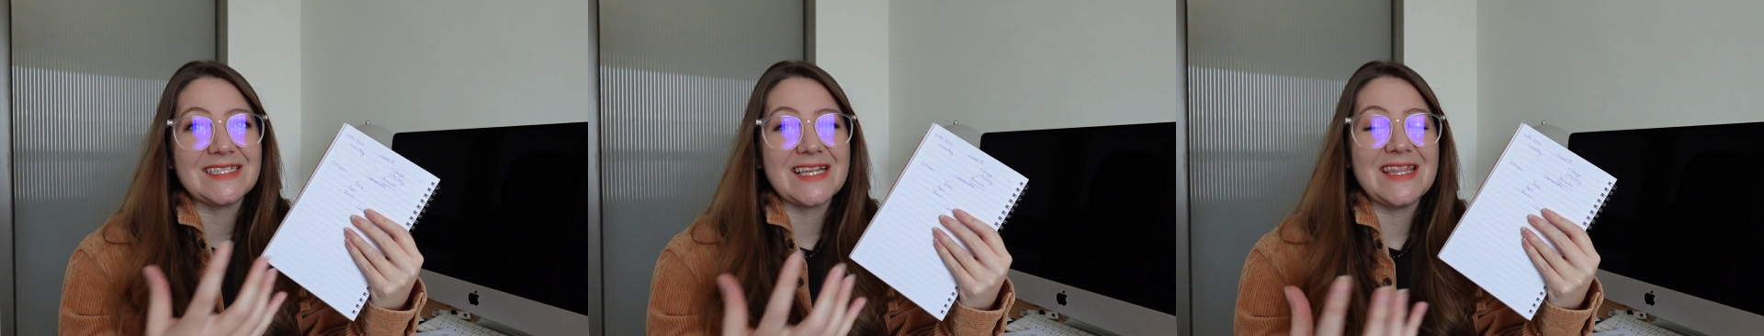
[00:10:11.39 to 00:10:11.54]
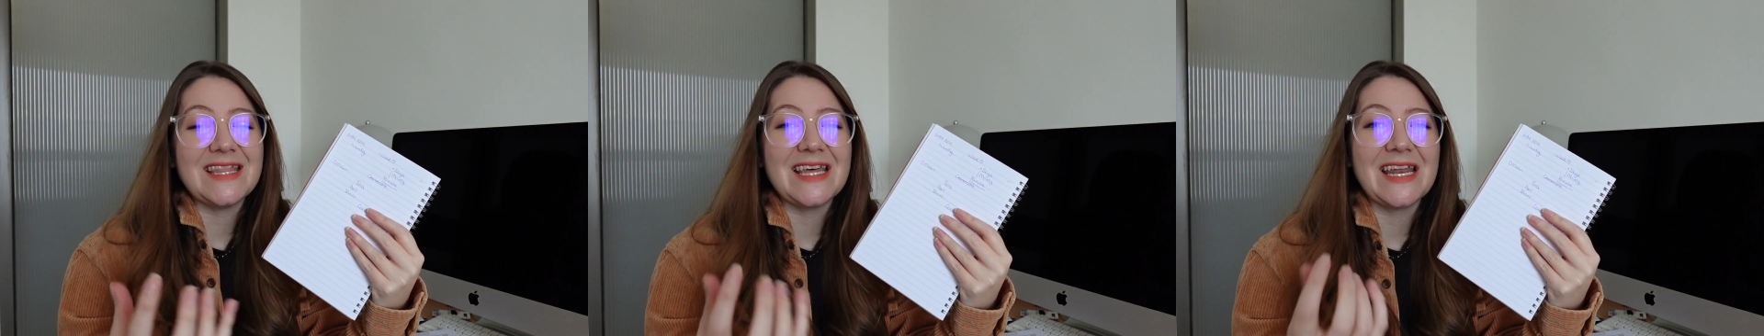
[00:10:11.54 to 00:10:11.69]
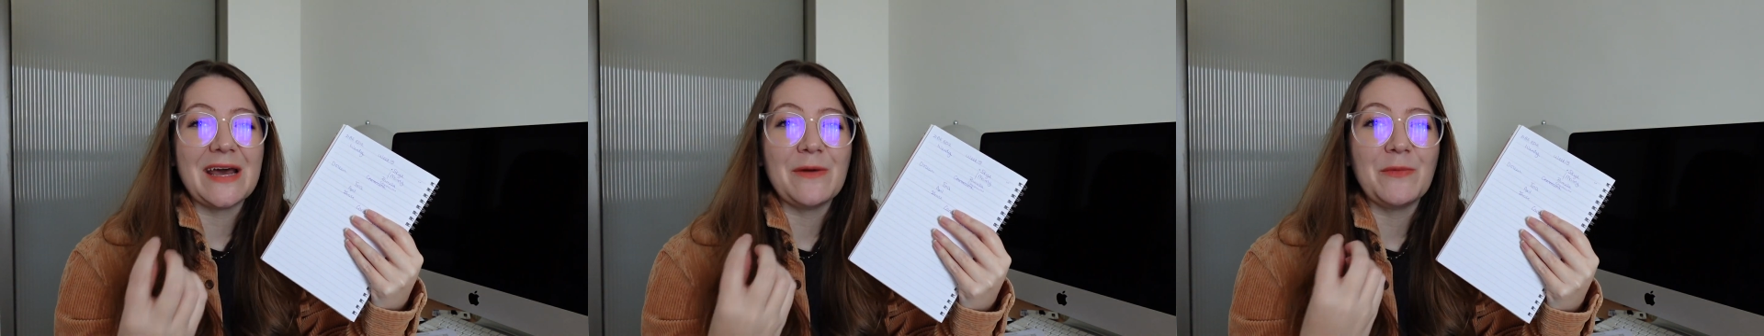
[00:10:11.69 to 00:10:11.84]

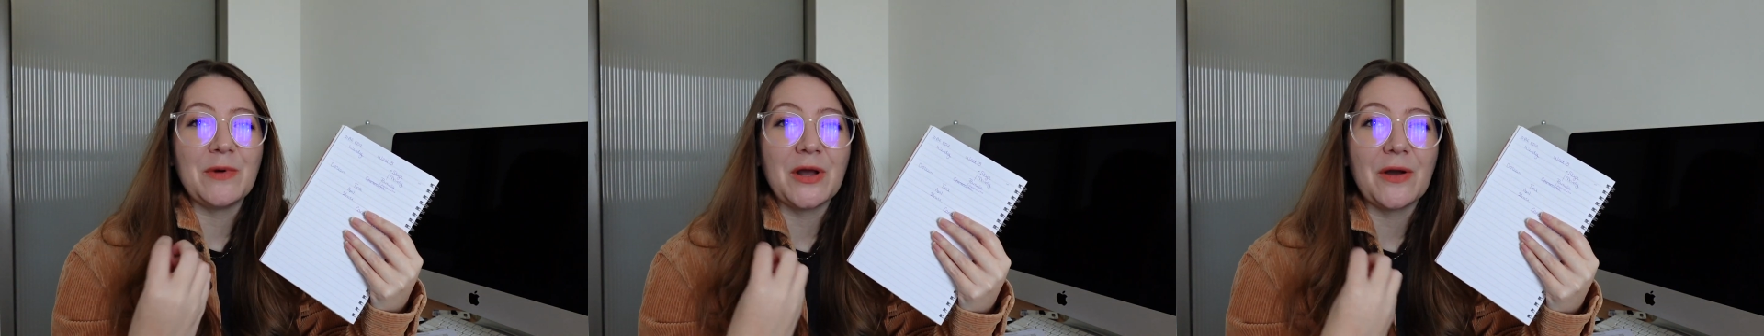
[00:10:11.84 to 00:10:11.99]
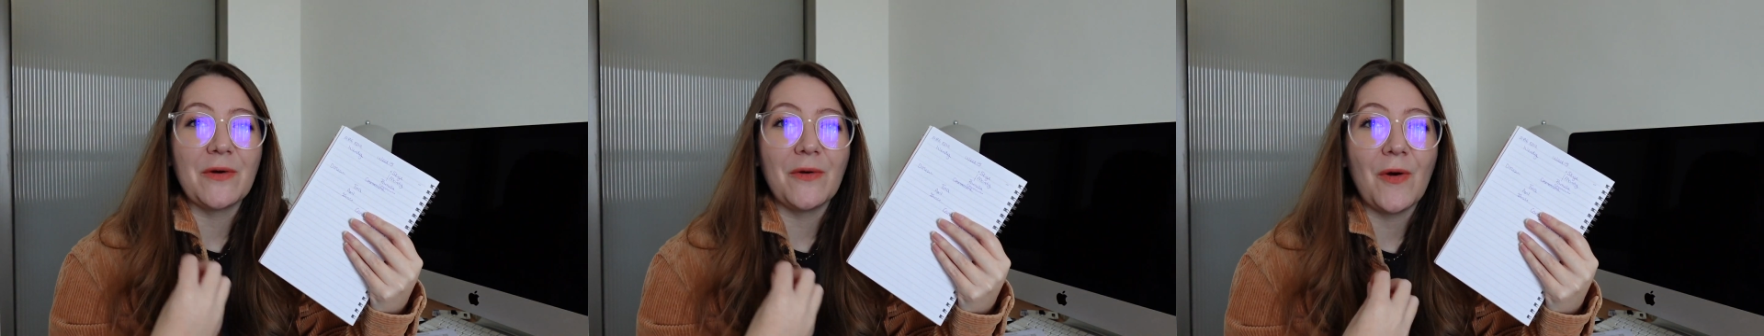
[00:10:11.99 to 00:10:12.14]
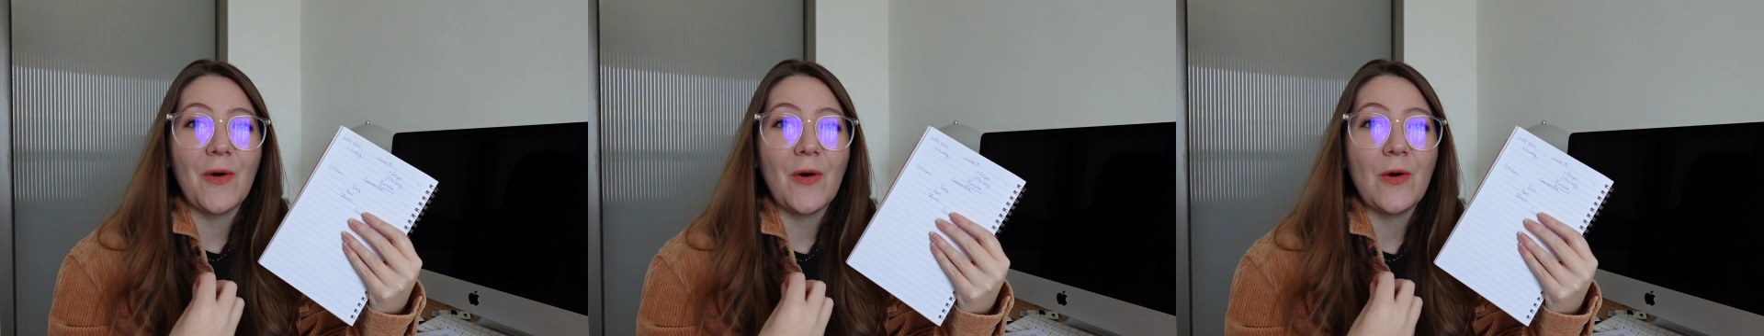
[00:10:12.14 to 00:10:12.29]
and then I would
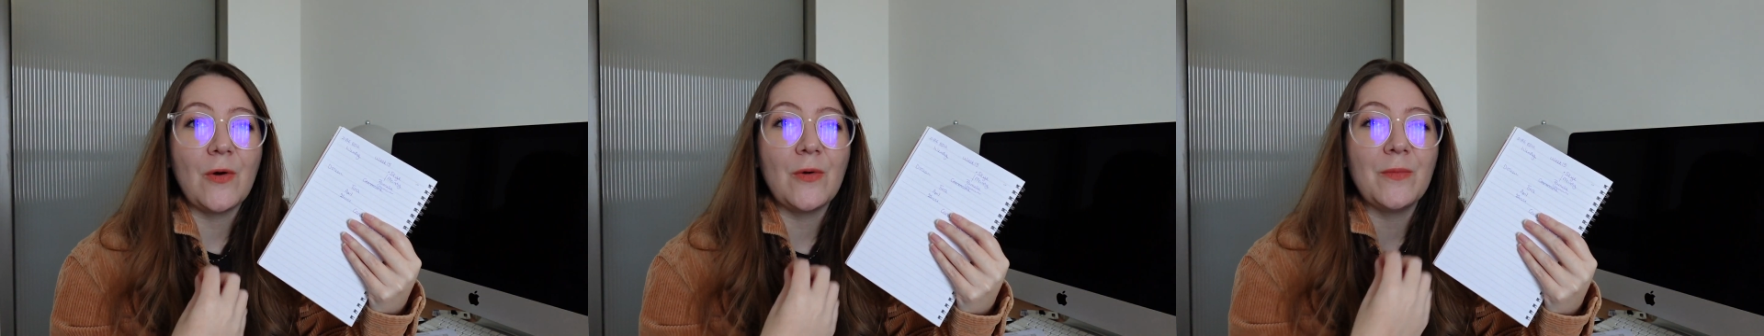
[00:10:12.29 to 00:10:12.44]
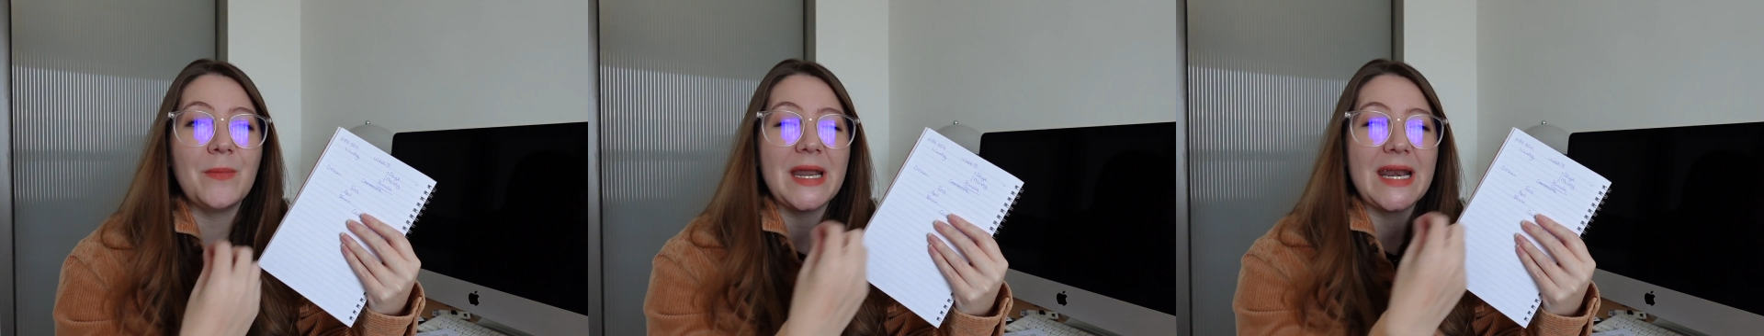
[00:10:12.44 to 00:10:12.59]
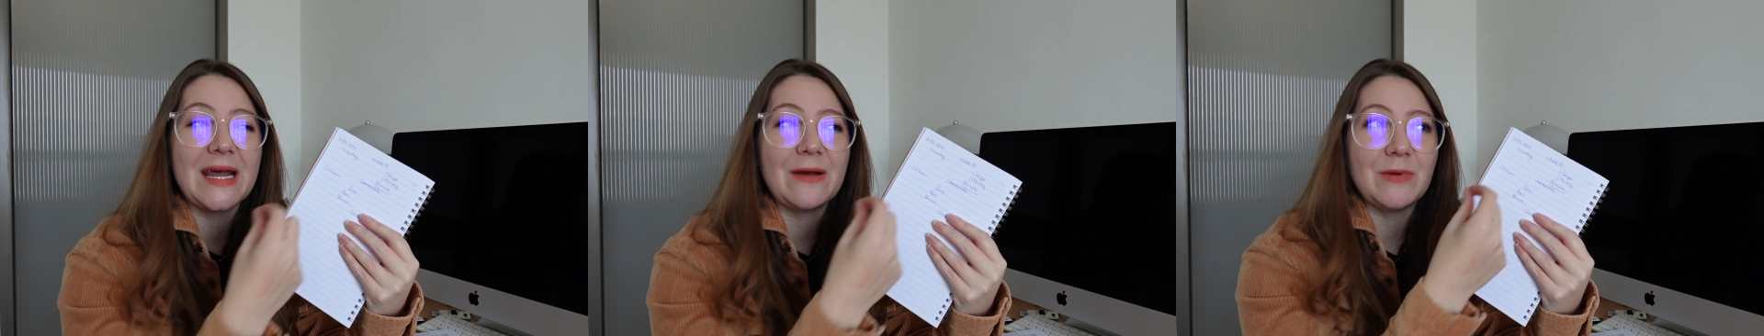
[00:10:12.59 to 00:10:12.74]
go
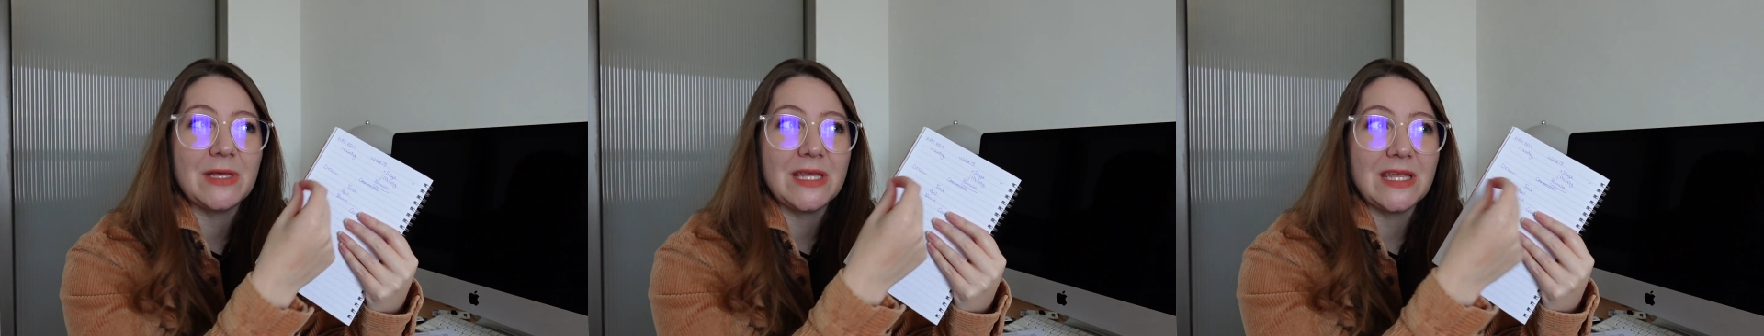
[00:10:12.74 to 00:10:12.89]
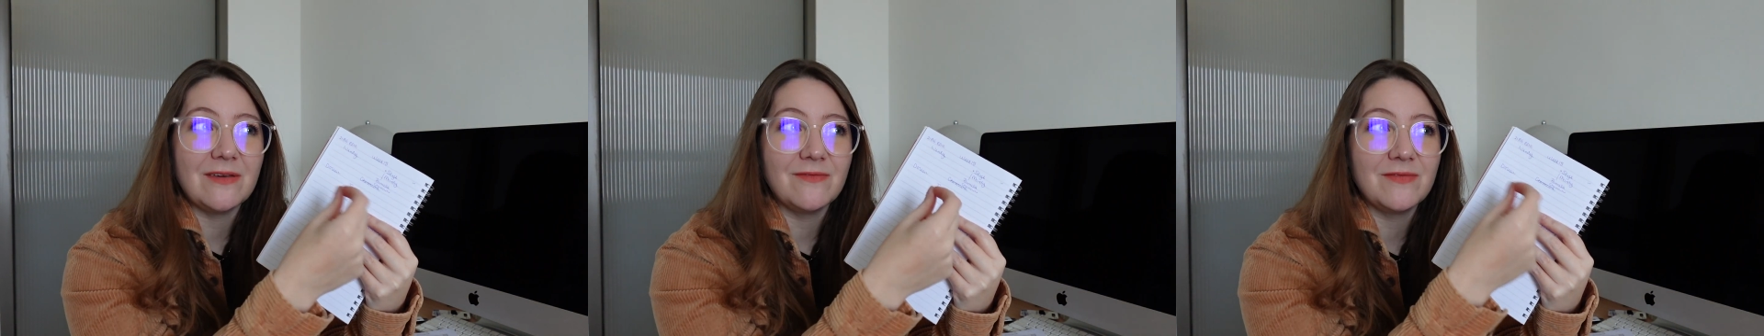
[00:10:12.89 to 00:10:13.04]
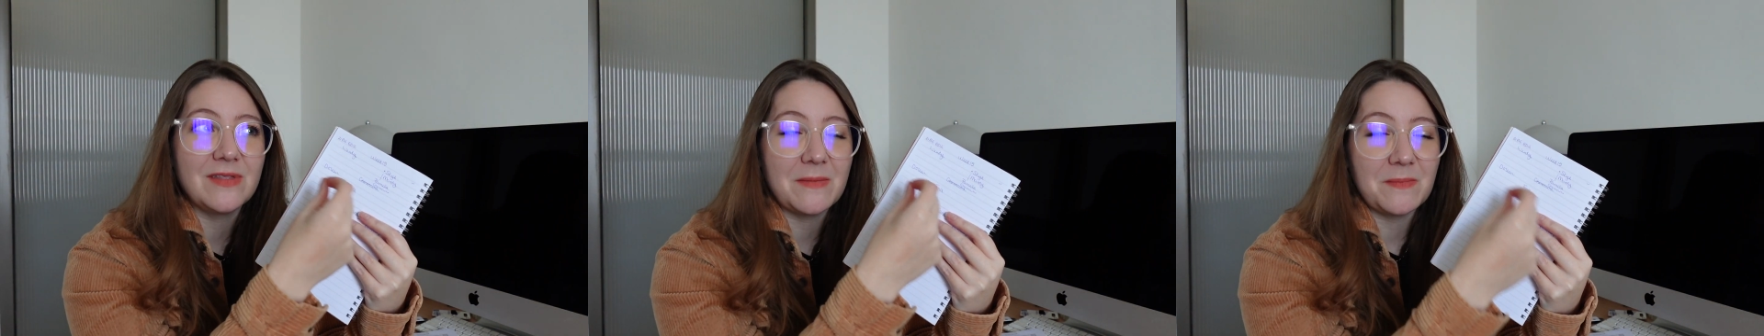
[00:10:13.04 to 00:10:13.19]
home and I would
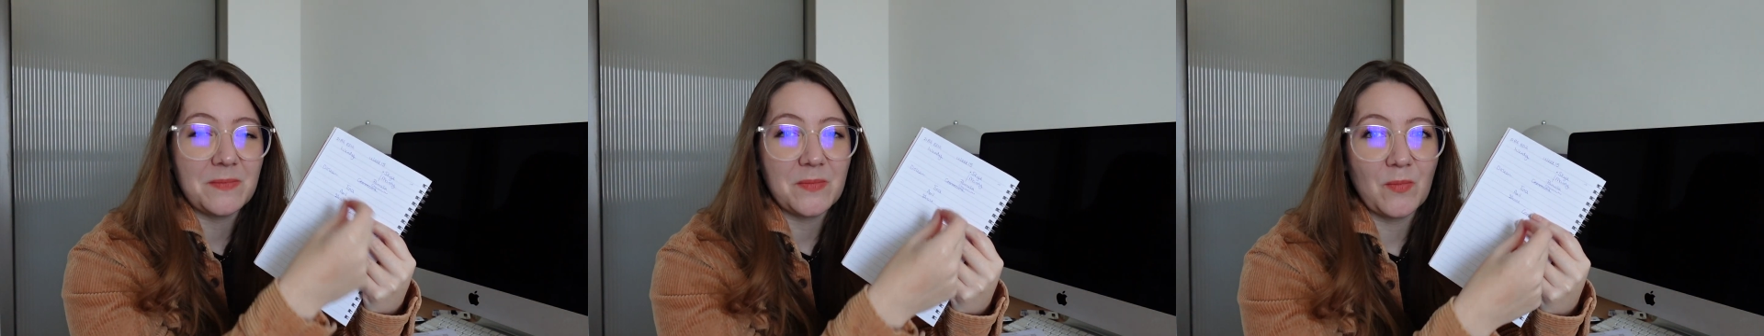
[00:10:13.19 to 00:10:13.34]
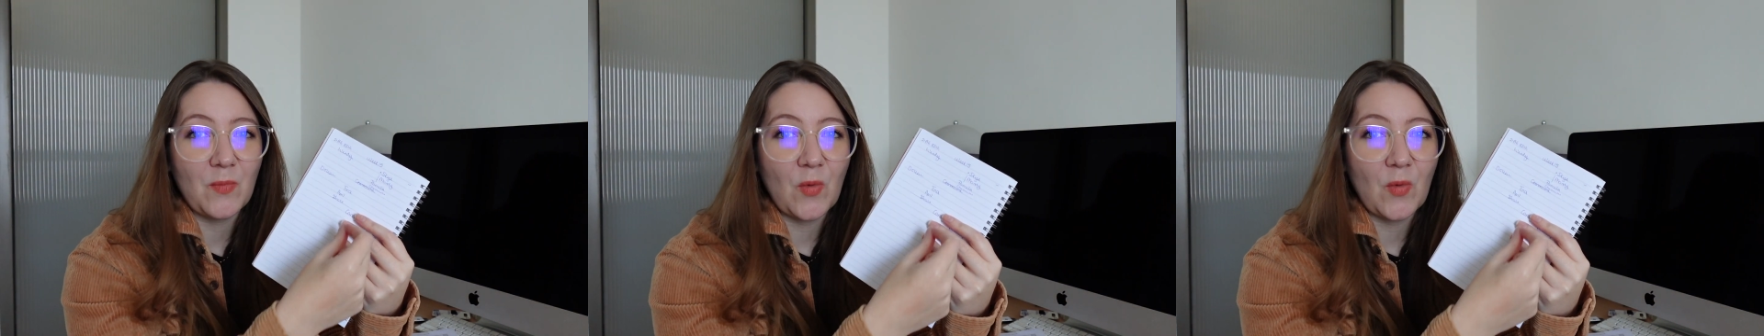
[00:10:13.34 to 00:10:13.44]
give them